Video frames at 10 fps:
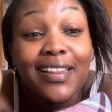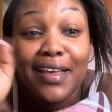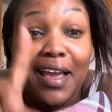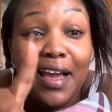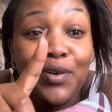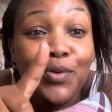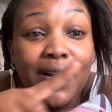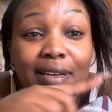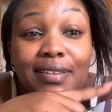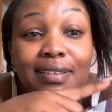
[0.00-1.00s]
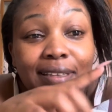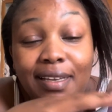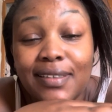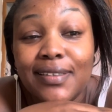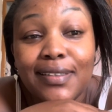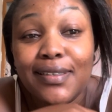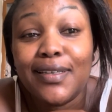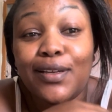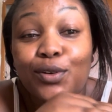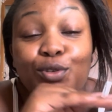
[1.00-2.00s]
the young one that
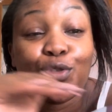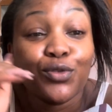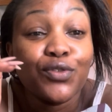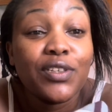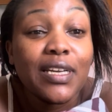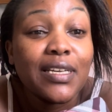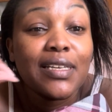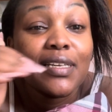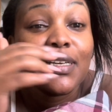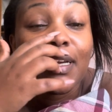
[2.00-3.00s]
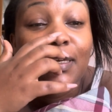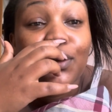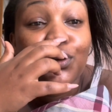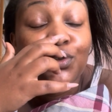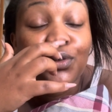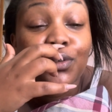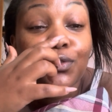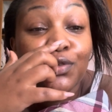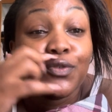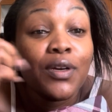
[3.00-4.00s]
needed a lot of training and a lot
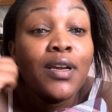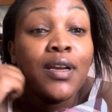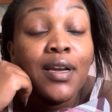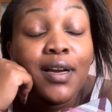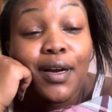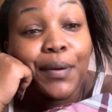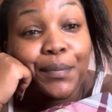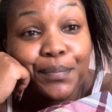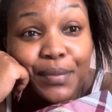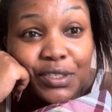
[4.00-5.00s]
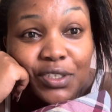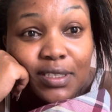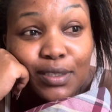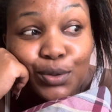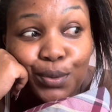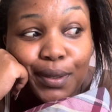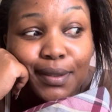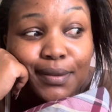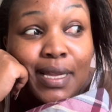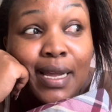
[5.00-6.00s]
of um, patience
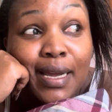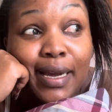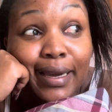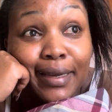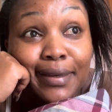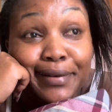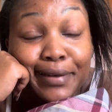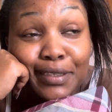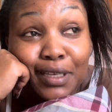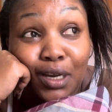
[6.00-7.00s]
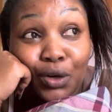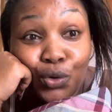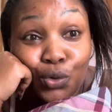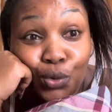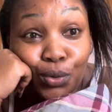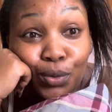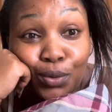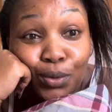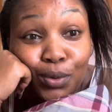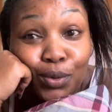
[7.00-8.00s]
well i let her go
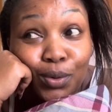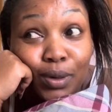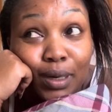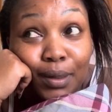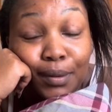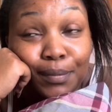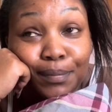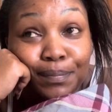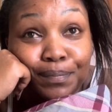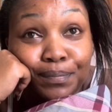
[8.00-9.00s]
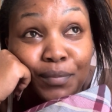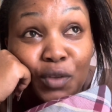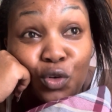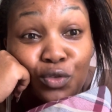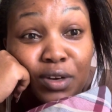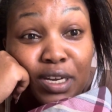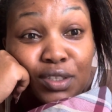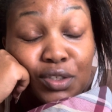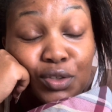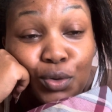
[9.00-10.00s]
um, on
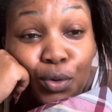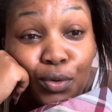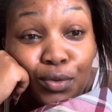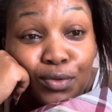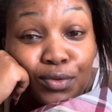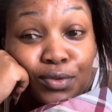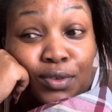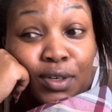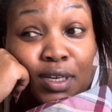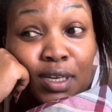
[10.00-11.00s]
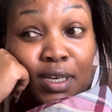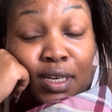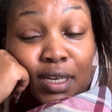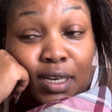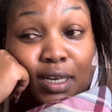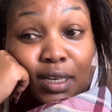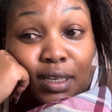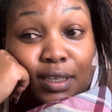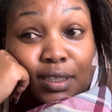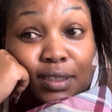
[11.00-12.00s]
first of
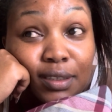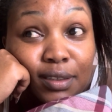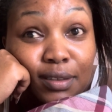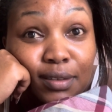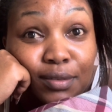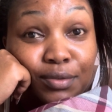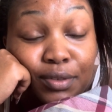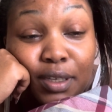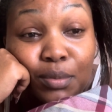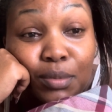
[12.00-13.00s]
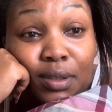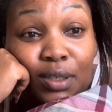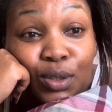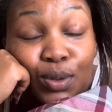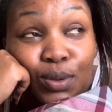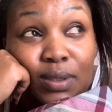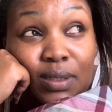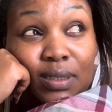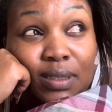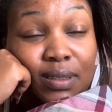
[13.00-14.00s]
uh, feb
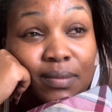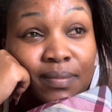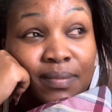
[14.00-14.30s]
because